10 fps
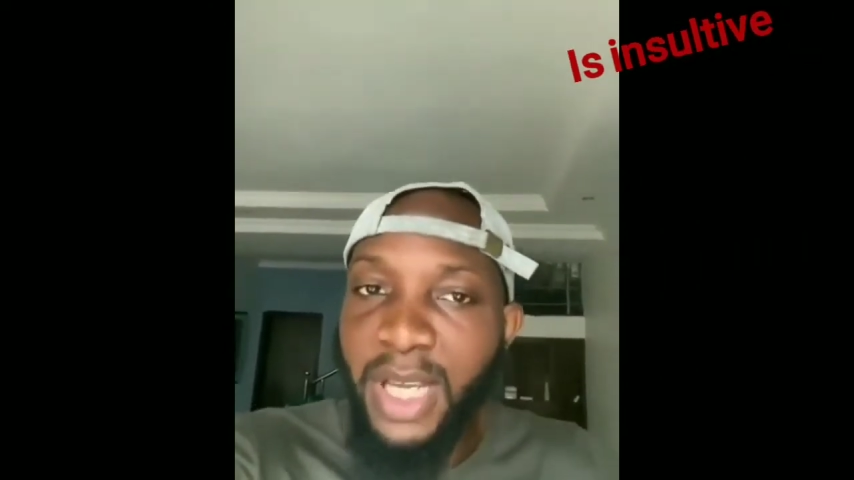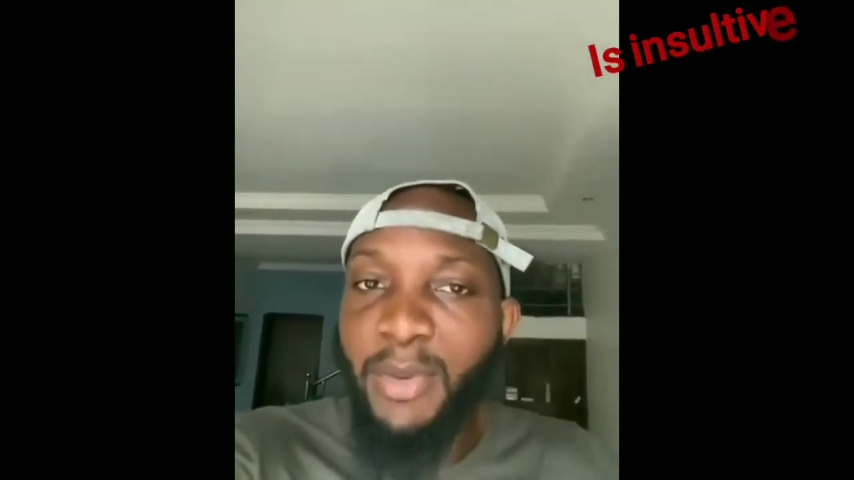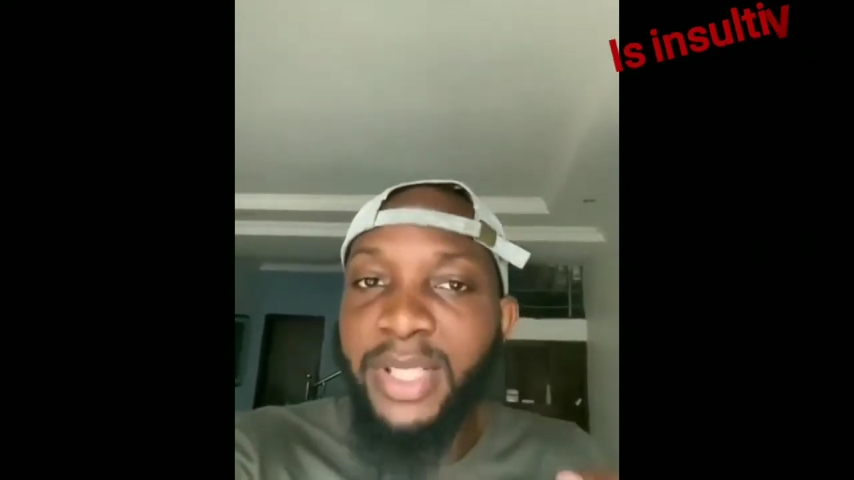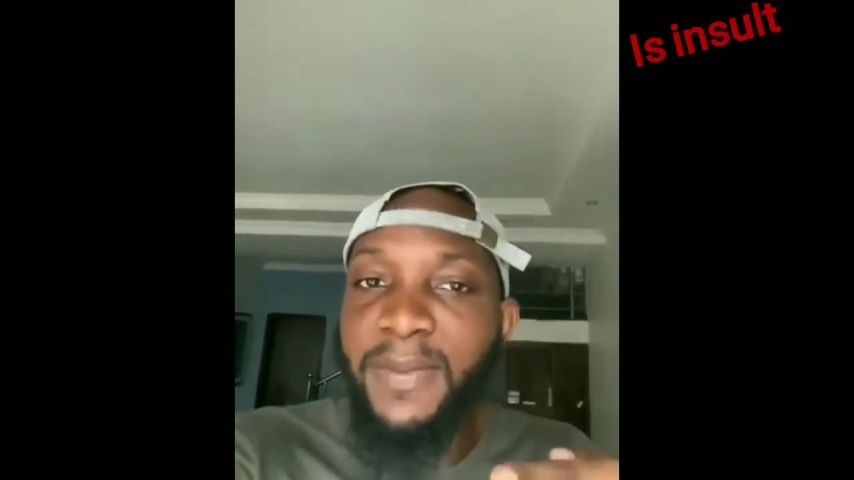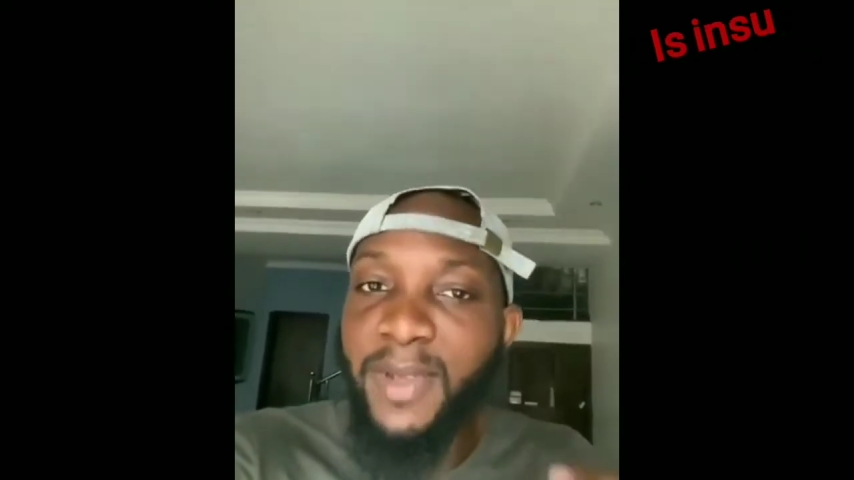I
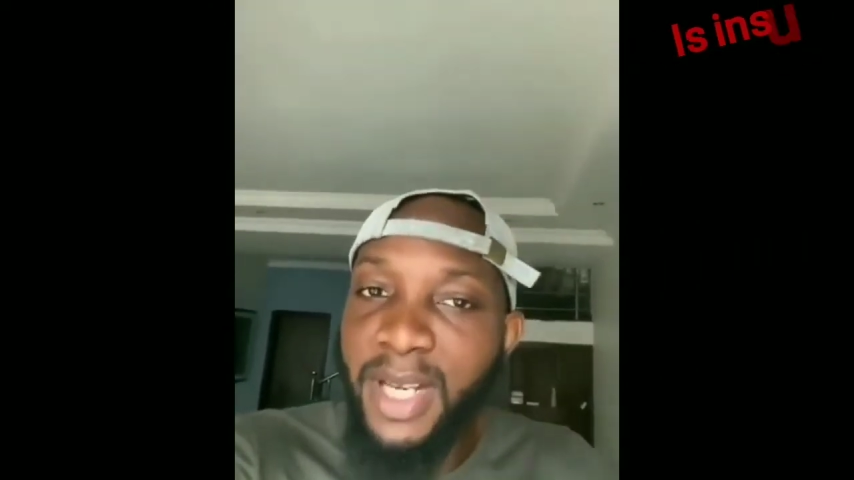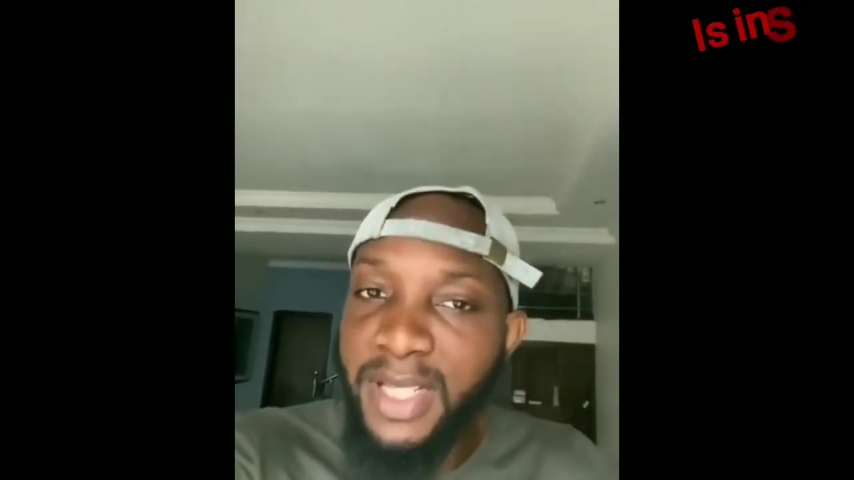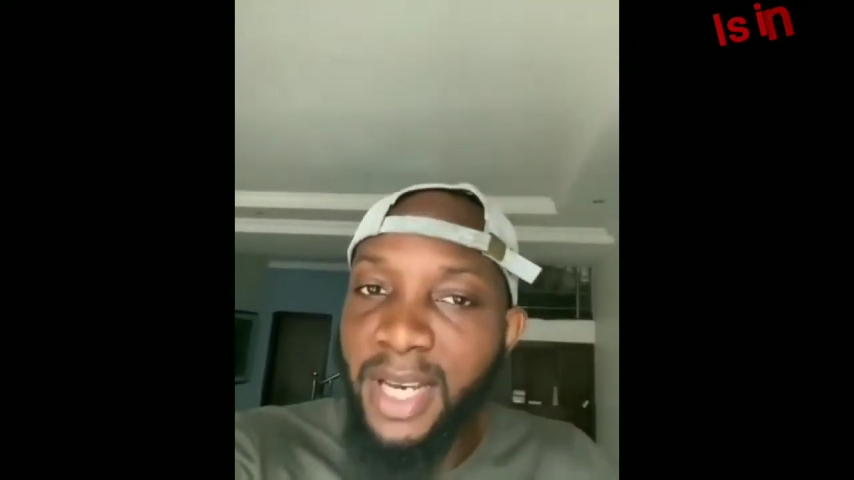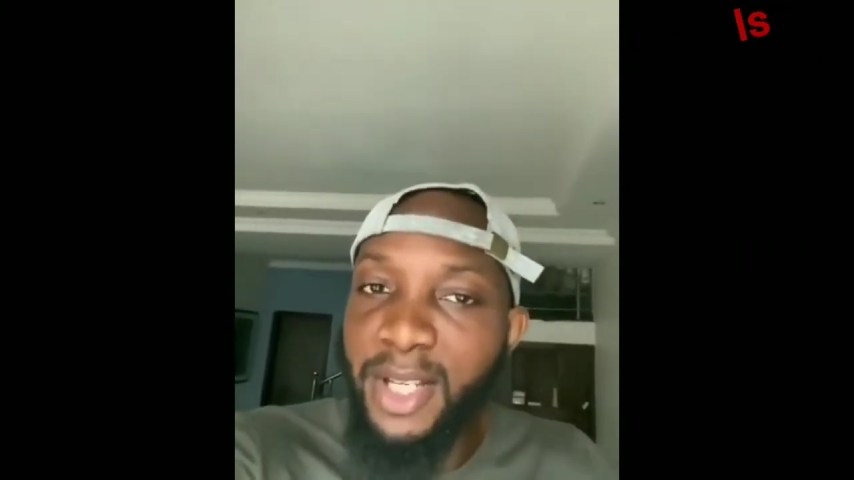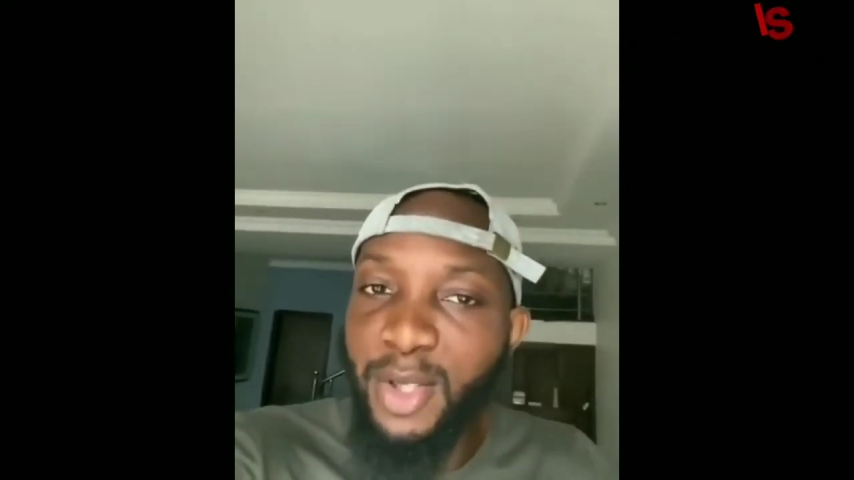was
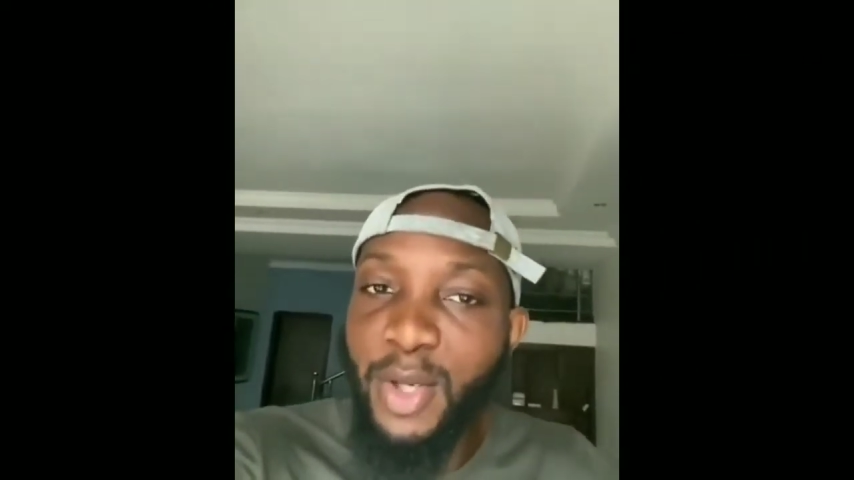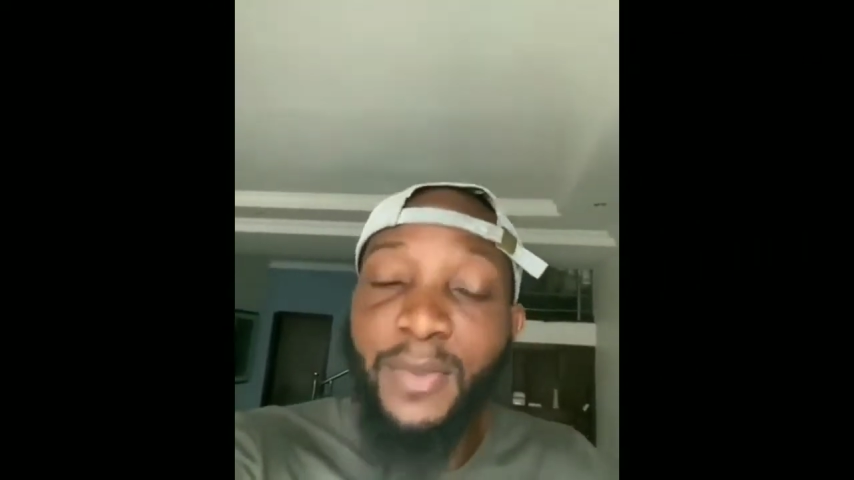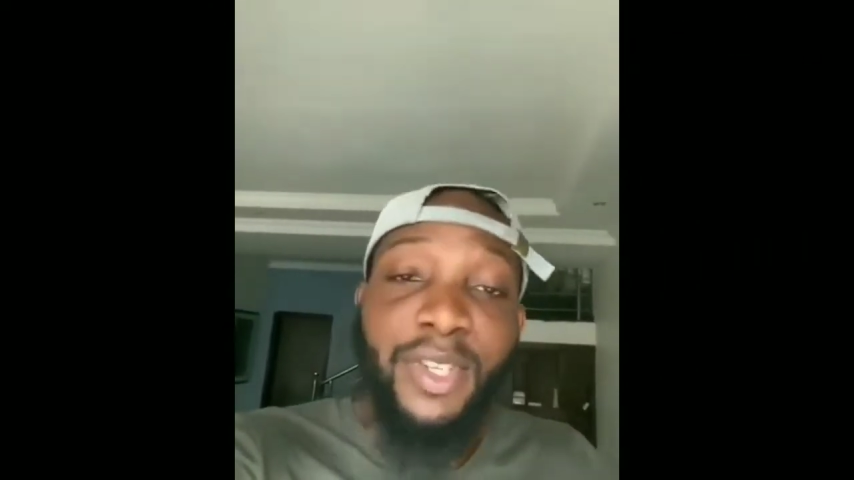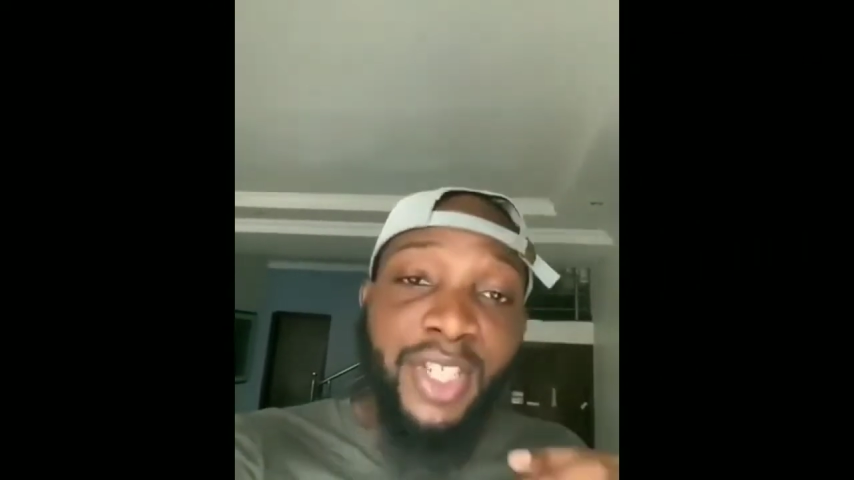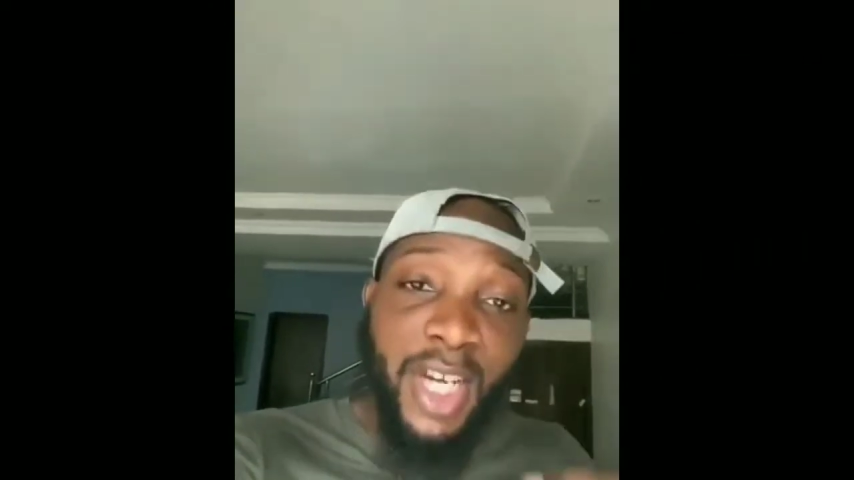influencing a song
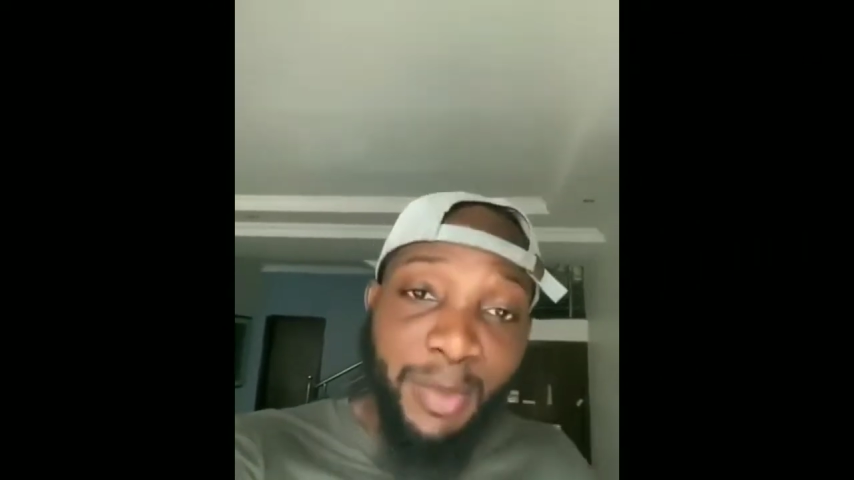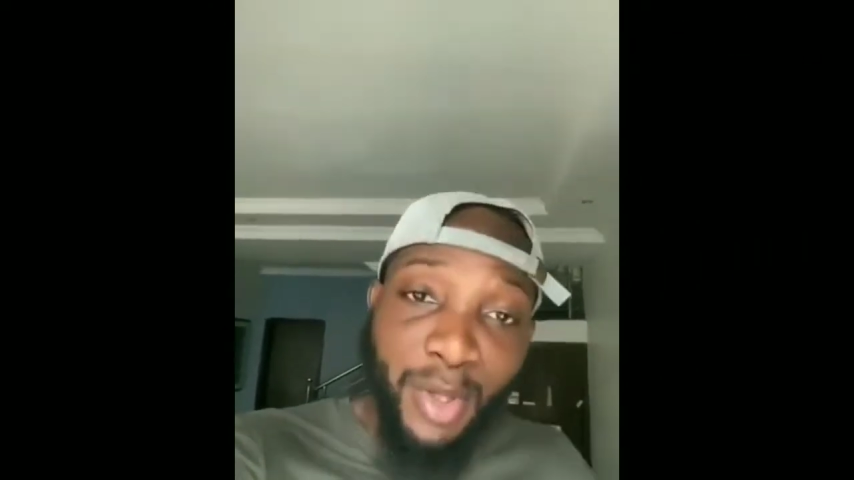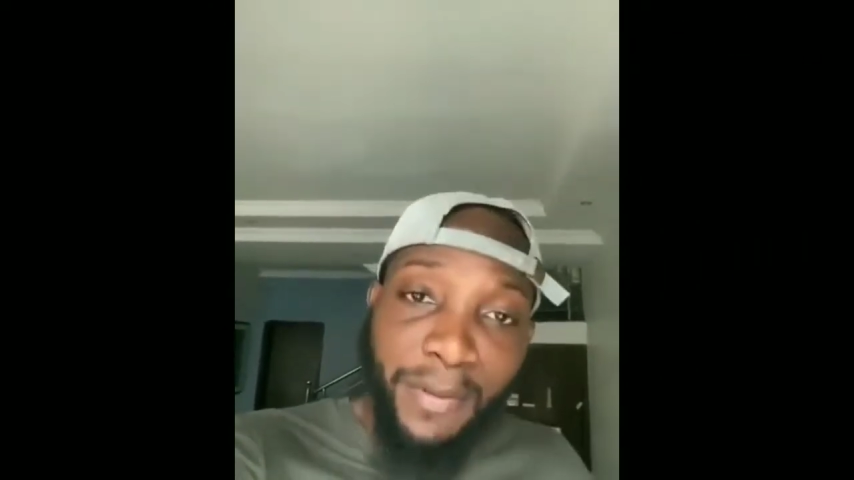for Charming